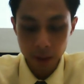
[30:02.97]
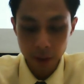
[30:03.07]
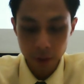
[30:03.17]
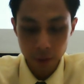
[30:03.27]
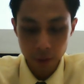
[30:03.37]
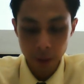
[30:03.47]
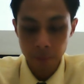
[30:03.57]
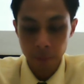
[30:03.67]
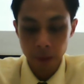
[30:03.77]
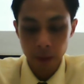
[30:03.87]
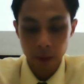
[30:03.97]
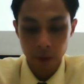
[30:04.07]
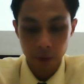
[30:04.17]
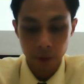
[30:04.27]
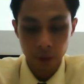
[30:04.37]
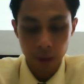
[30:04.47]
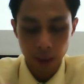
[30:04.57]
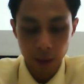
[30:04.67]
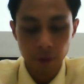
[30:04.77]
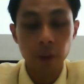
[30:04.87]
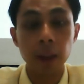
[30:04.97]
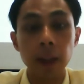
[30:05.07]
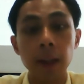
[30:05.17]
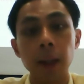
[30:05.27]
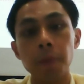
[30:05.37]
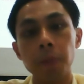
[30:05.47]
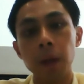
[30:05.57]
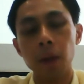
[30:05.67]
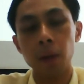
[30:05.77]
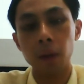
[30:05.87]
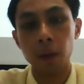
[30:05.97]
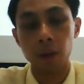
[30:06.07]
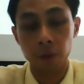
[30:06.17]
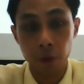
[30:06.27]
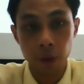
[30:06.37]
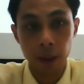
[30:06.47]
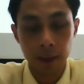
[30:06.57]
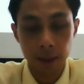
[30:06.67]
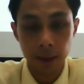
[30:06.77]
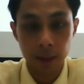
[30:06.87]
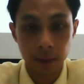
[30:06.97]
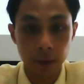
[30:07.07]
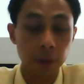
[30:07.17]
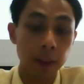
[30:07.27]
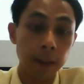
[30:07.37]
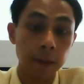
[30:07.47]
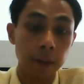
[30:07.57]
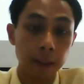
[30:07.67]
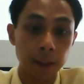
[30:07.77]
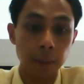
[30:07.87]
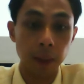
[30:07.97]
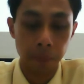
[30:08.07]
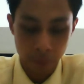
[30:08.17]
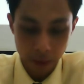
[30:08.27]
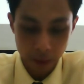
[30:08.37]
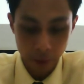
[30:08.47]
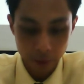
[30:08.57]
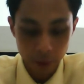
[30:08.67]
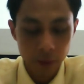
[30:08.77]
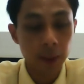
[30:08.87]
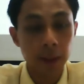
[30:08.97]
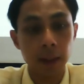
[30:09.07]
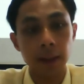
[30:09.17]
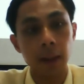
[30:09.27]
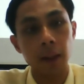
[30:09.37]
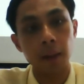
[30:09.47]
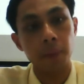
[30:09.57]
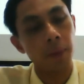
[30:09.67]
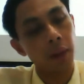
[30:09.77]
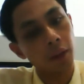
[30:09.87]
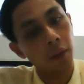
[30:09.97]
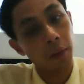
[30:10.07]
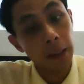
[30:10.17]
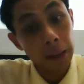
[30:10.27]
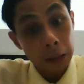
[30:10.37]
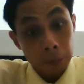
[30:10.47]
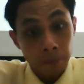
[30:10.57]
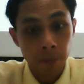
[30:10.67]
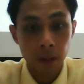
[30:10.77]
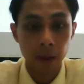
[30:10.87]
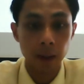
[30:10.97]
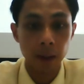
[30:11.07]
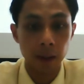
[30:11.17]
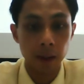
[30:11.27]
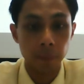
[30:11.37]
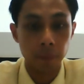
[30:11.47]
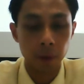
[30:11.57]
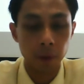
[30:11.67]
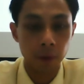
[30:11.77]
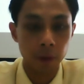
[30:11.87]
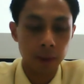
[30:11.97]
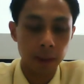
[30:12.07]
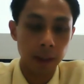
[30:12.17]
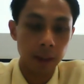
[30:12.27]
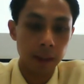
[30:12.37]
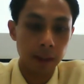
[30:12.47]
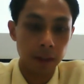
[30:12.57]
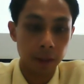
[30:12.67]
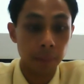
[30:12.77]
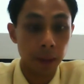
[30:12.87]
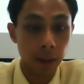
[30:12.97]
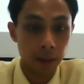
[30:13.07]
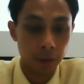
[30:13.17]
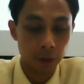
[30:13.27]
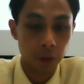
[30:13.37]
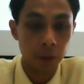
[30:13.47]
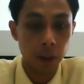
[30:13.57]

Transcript: you to do it should you if you think that a lot of food actually triggers your eczema, because one of these tests is not really not say it's cheap, but it's also